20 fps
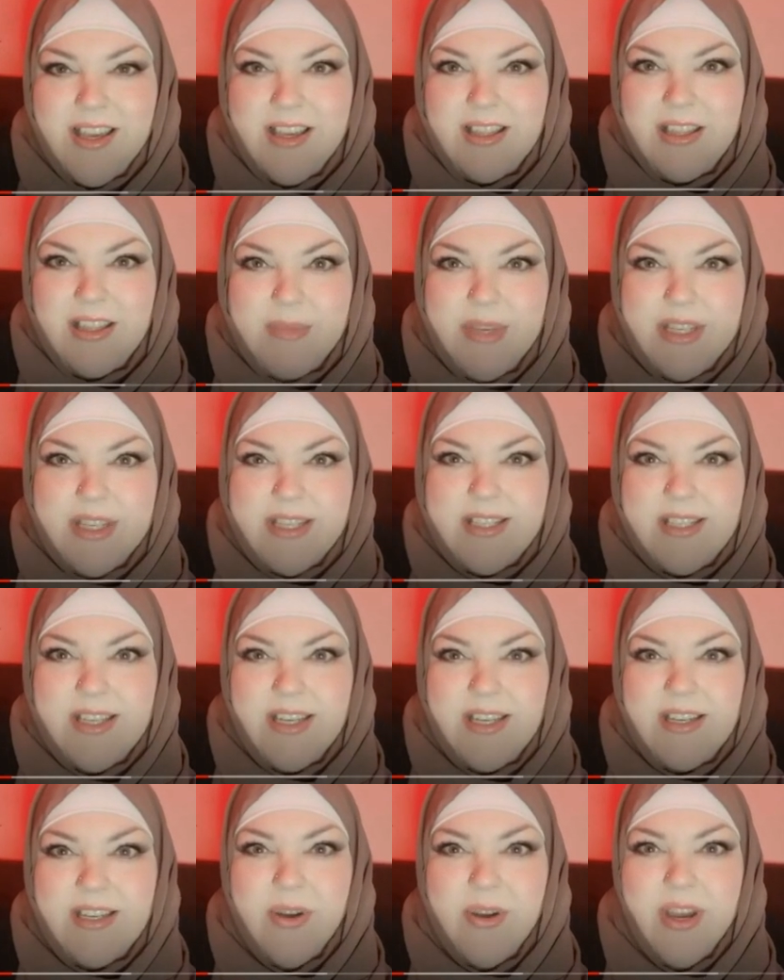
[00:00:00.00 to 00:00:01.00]
Let me
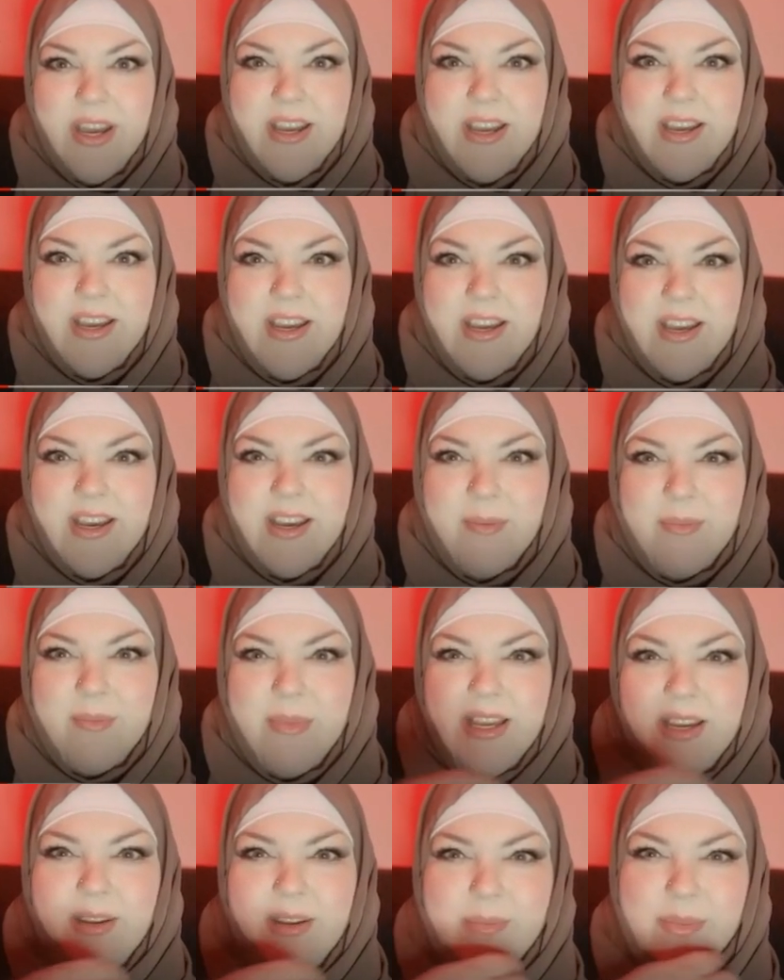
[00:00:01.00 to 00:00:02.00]
see. Okay, um,
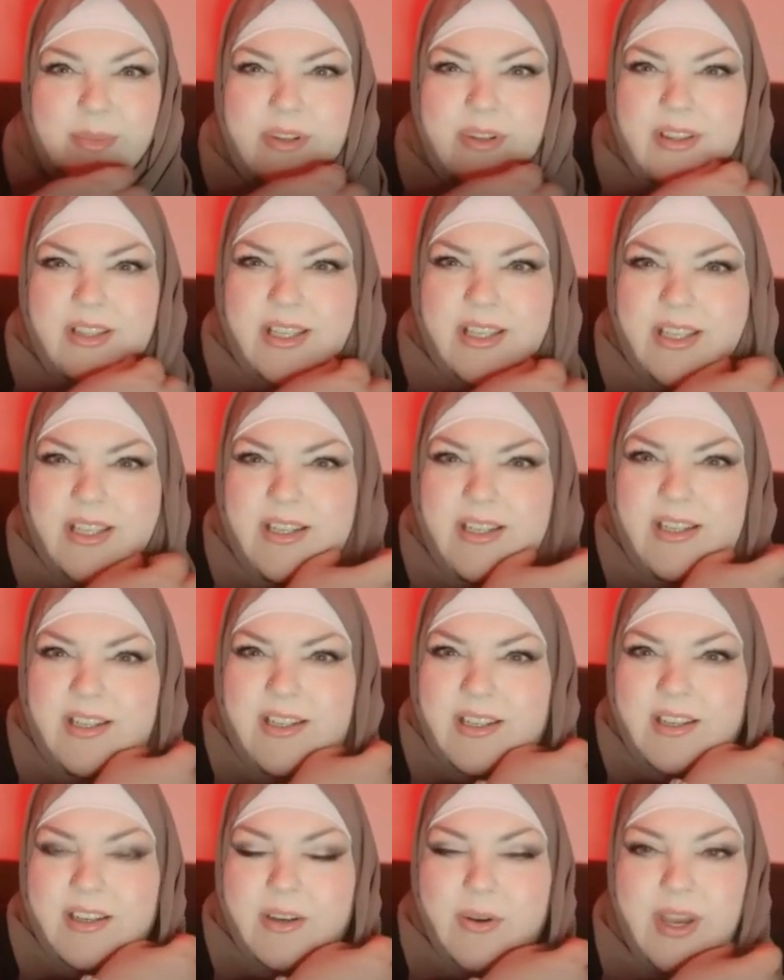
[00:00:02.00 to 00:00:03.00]

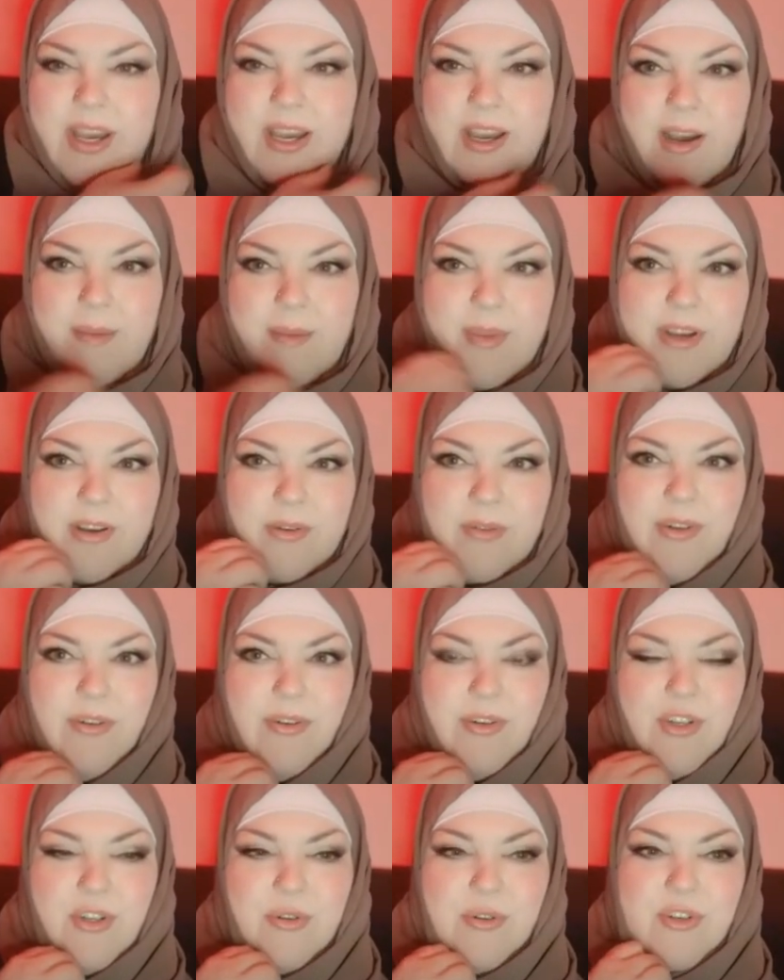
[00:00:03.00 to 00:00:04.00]
Amberlynn. Okay, I'm not going
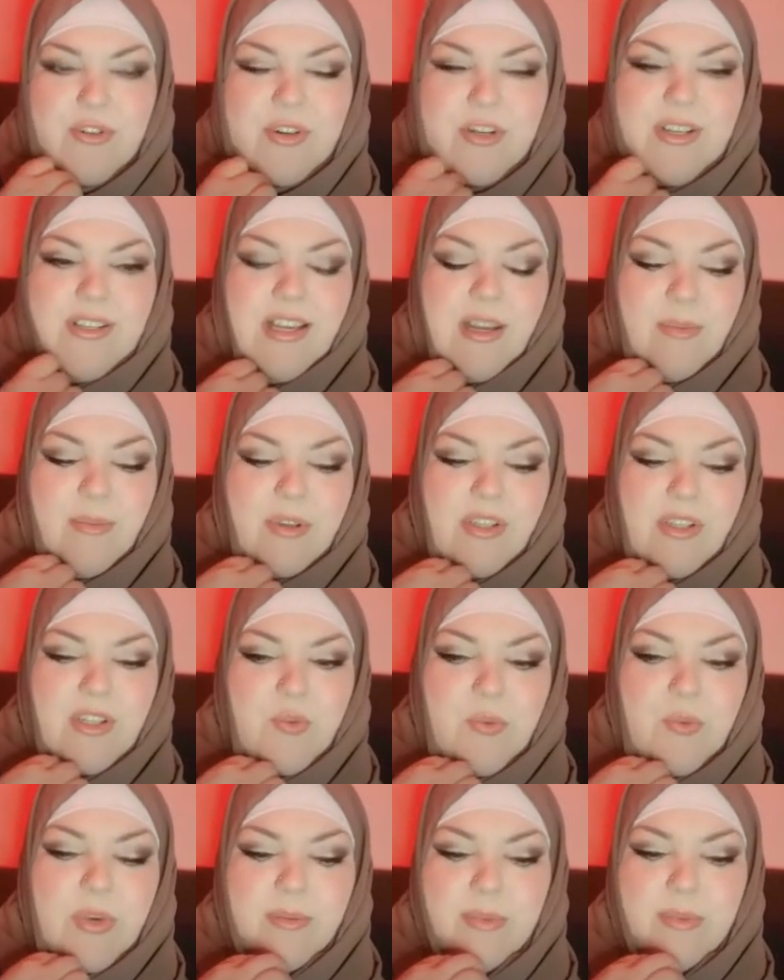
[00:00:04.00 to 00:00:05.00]
to, to address
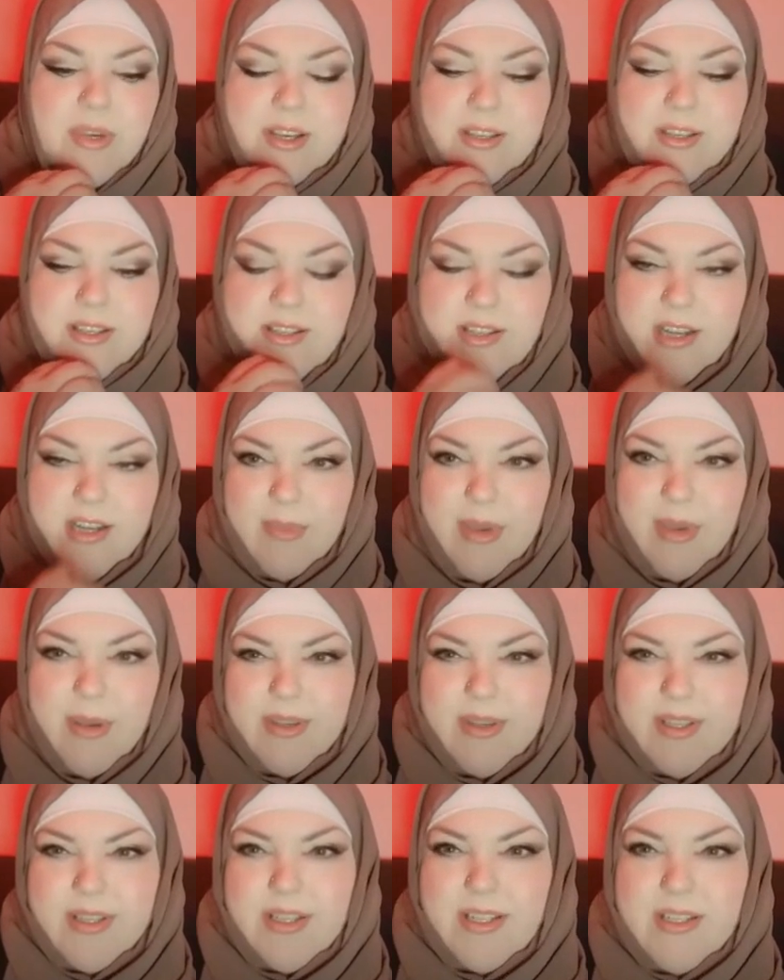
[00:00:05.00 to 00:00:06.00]
Amberlynn's weight because it's not my
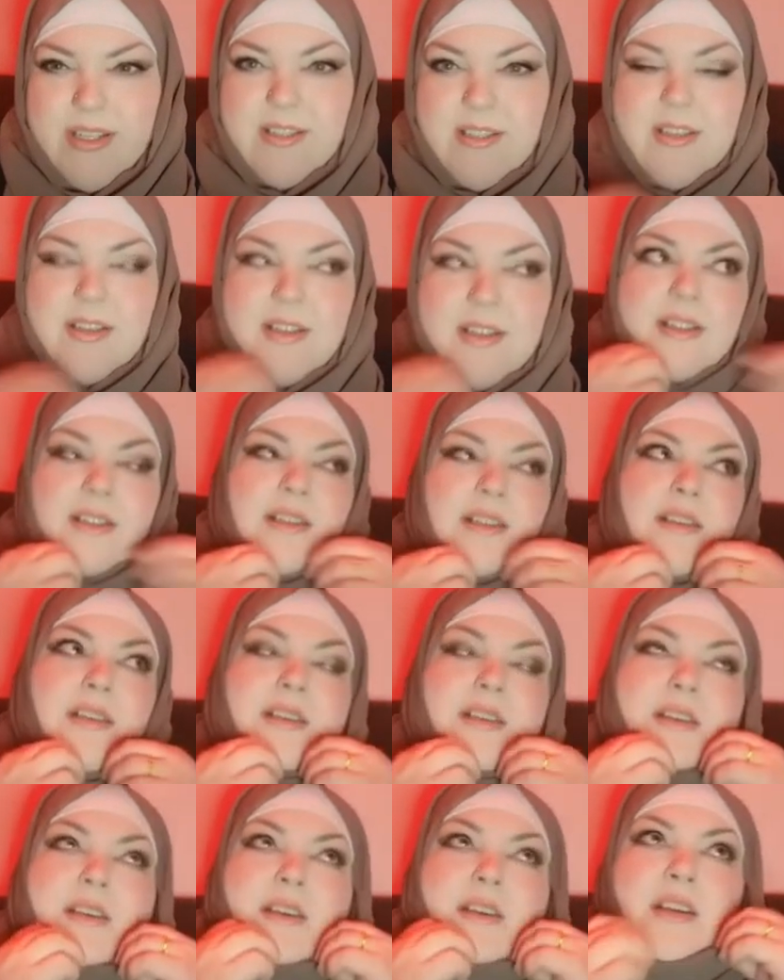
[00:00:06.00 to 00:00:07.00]
business.
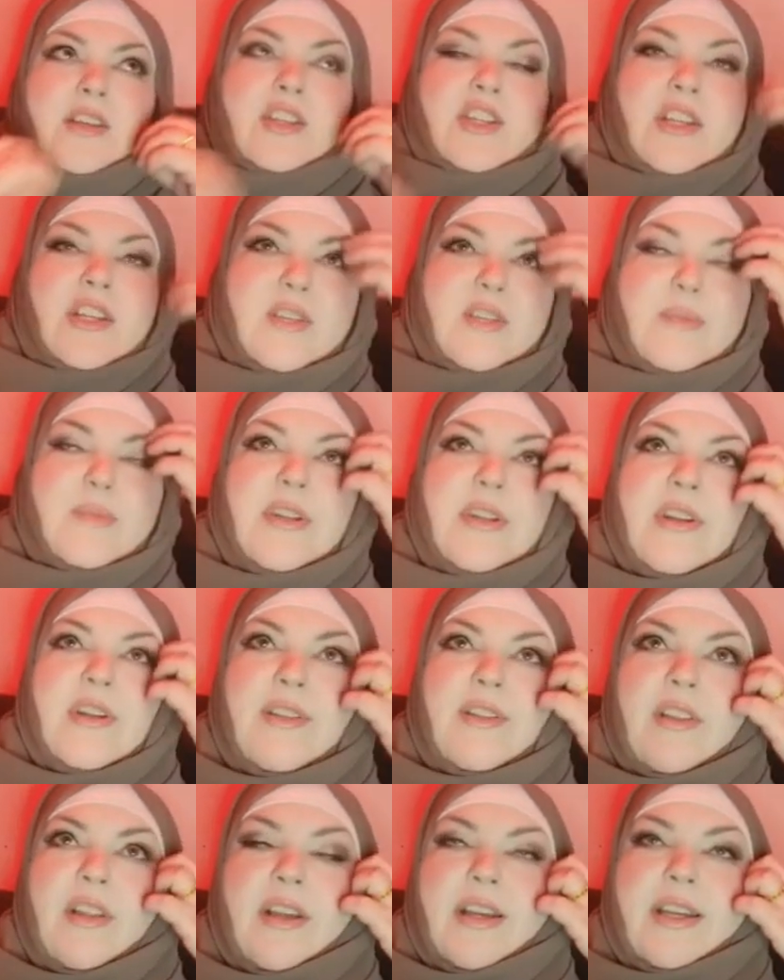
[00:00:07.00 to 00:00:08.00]
She does put it
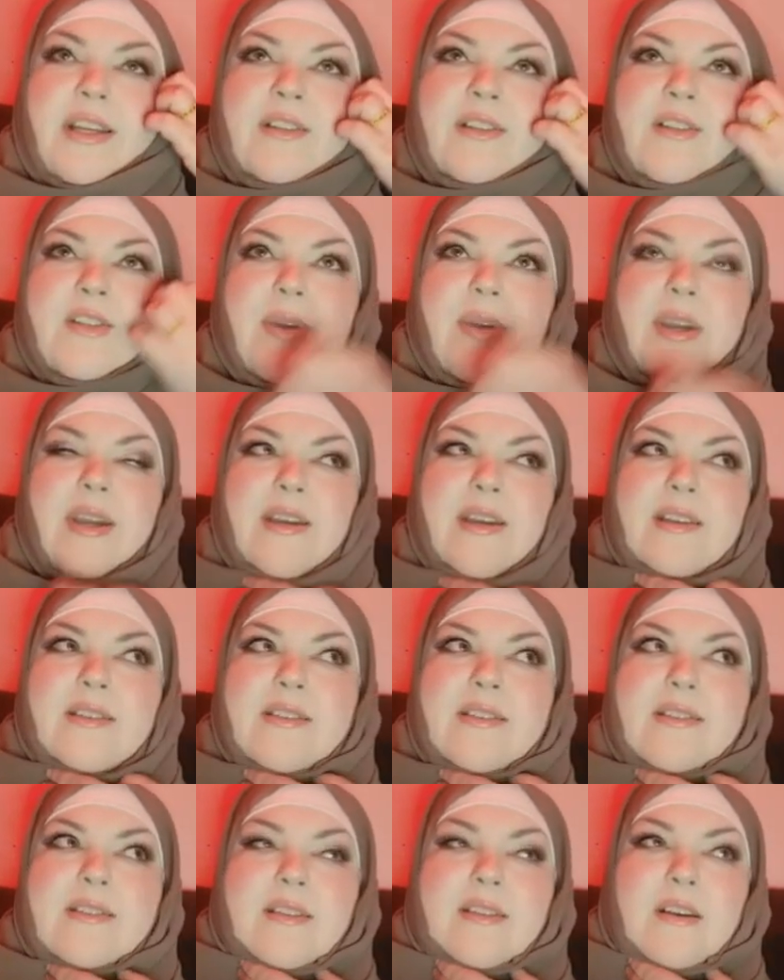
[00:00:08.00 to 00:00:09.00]
online. So I
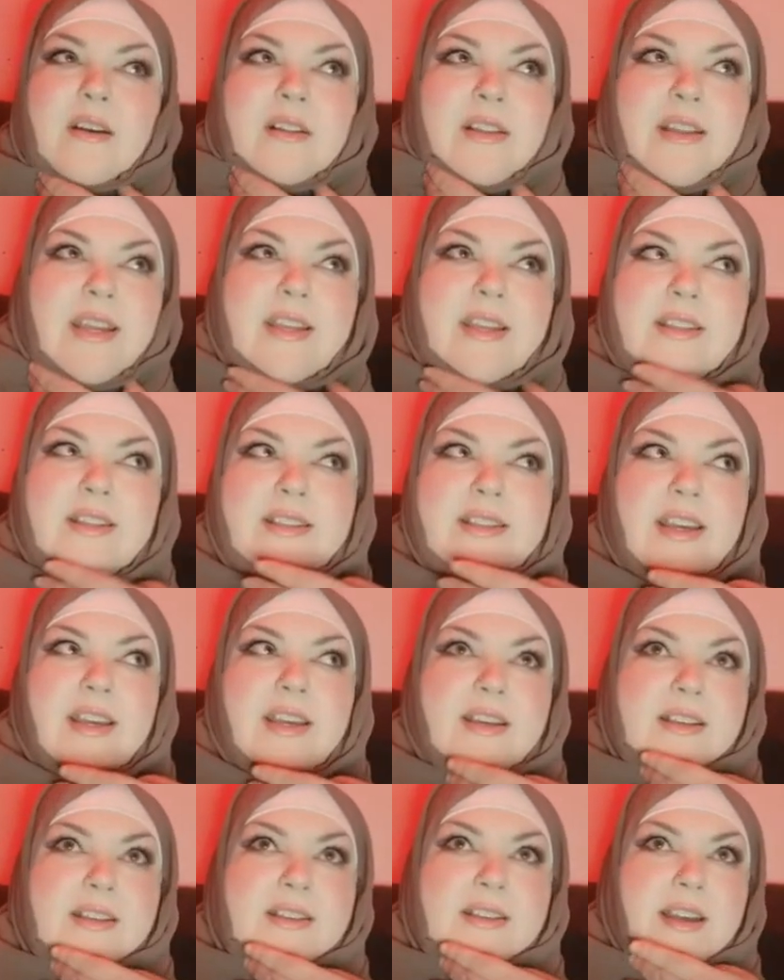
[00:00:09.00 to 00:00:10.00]
guess all I can
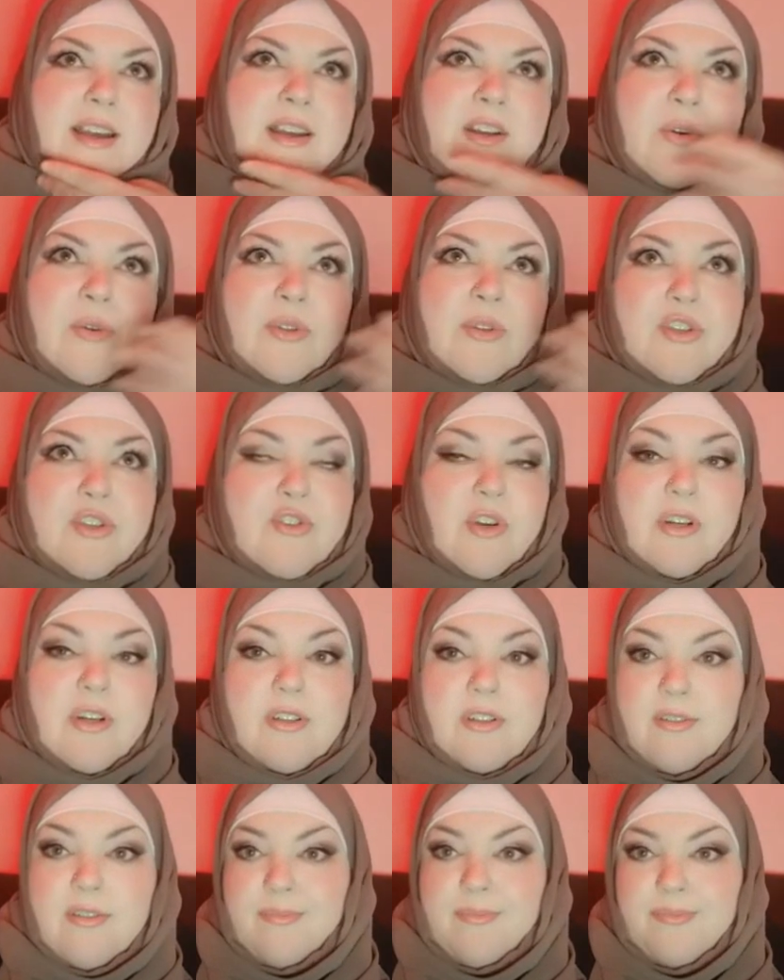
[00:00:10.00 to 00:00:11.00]
say is I know the
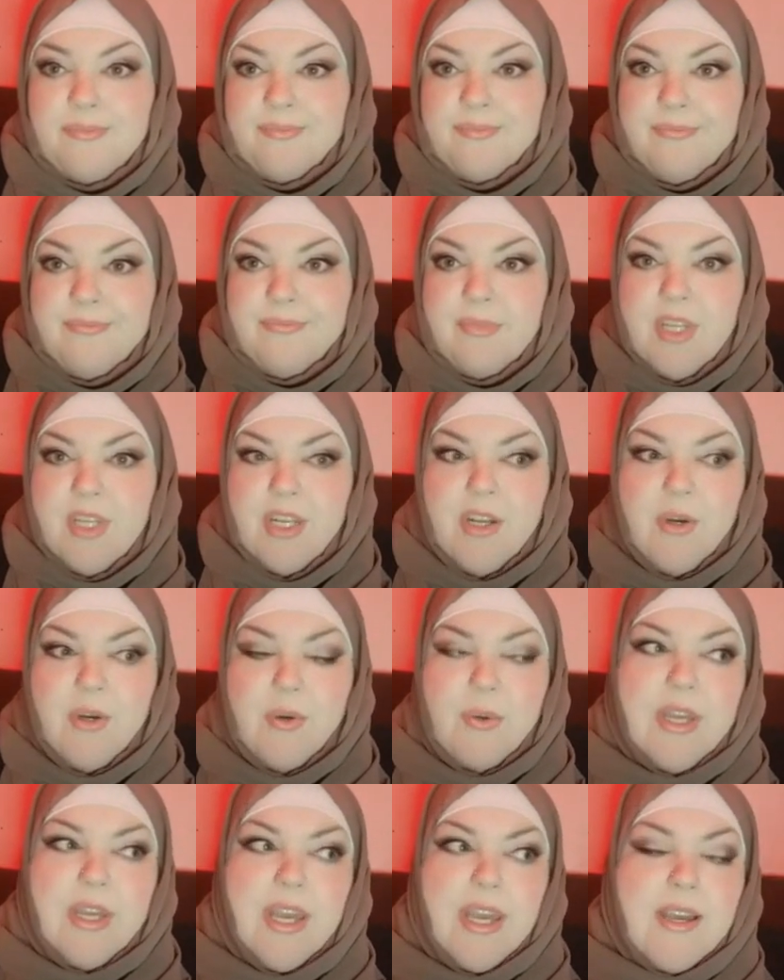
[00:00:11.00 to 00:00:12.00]
struggle, you
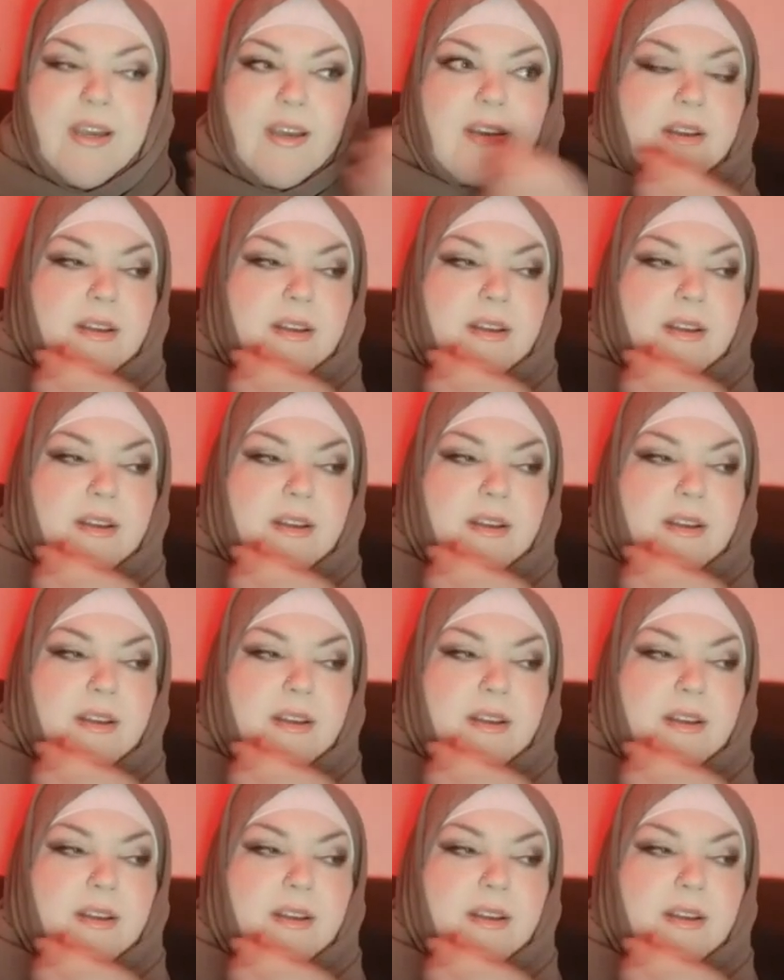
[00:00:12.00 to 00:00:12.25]
know, like.